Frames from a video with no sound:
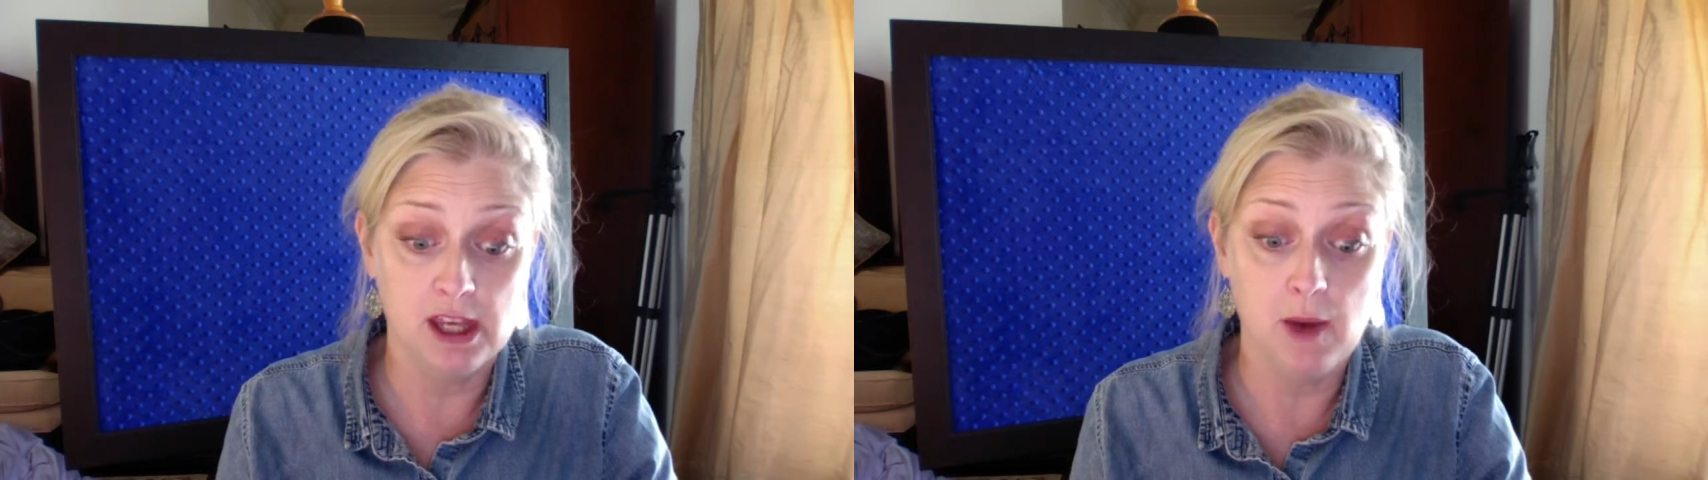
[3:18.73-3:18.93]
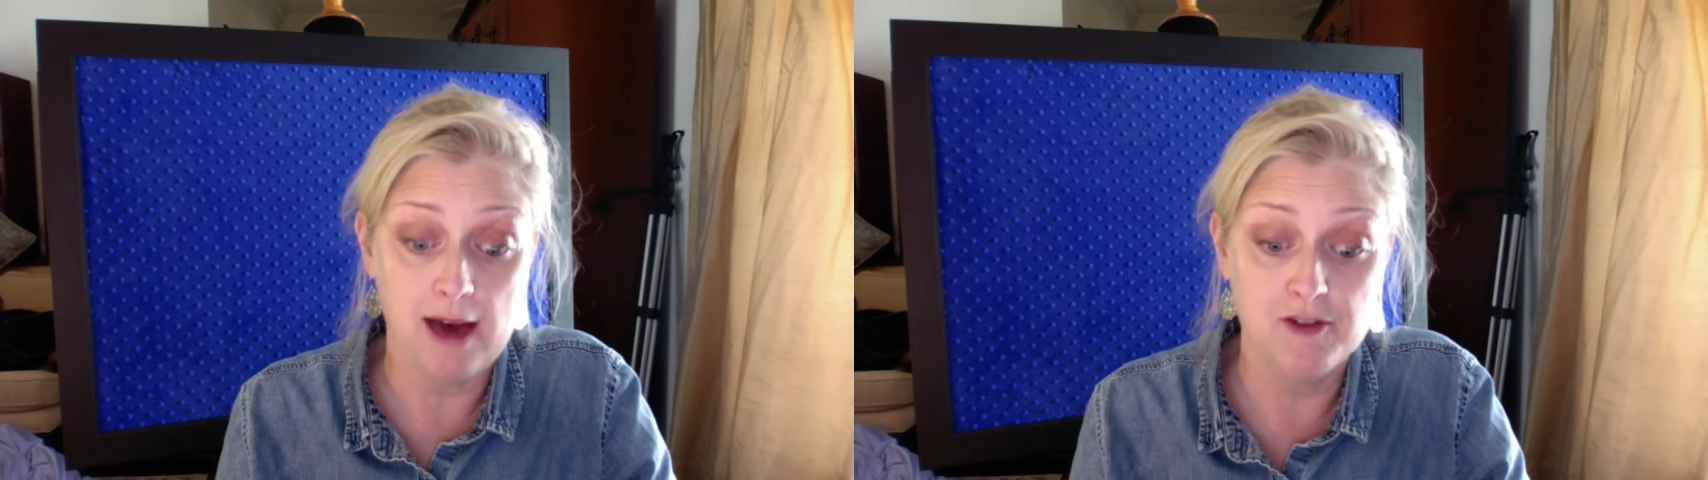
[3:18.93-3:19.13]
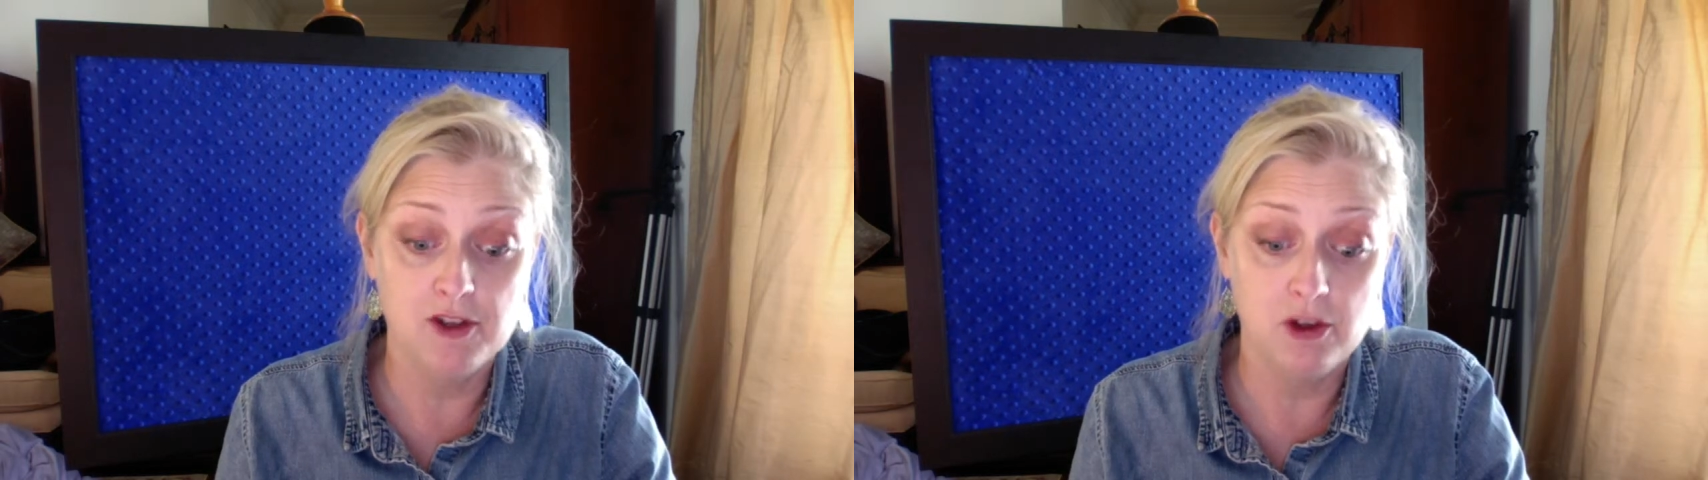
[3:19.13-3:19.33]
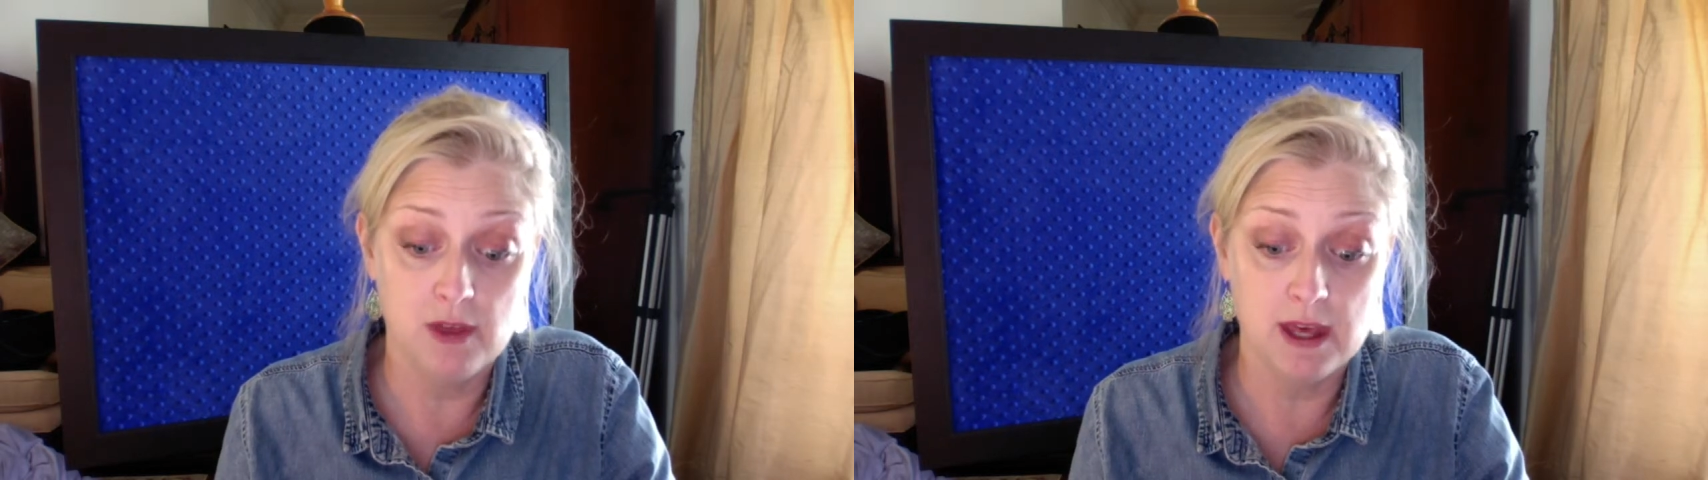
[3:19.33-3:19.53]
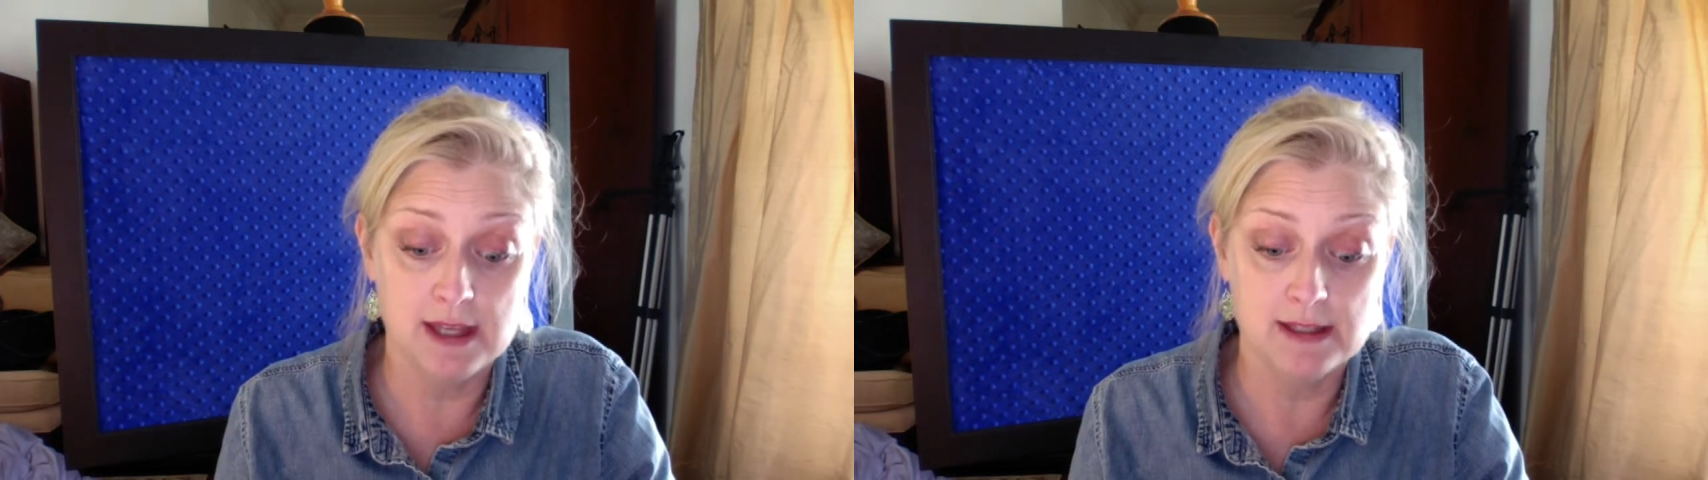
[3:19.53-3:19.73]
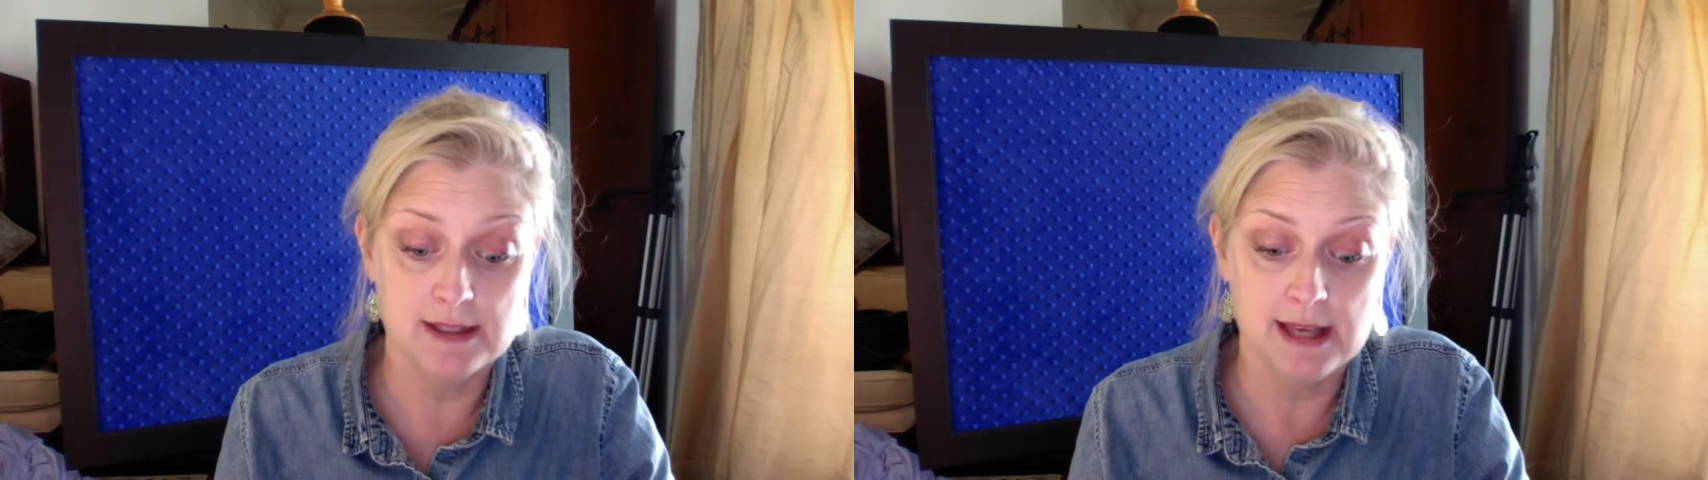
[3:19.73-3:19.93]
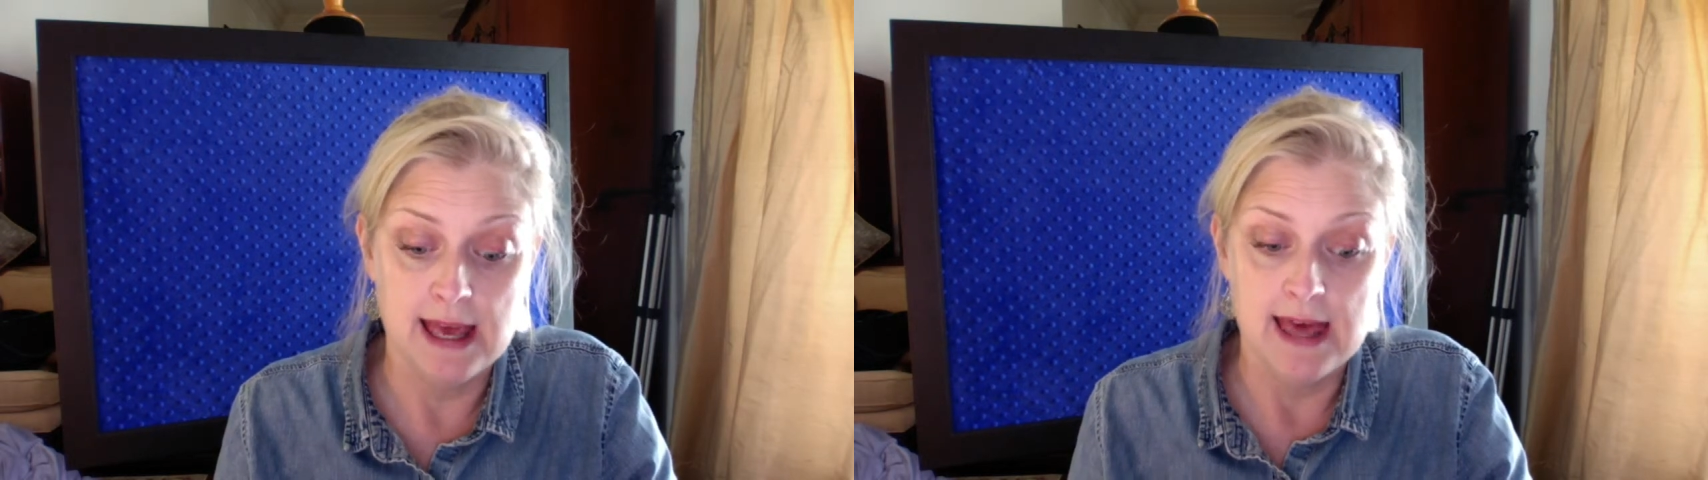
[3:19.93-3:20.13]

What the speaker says: You have to do this.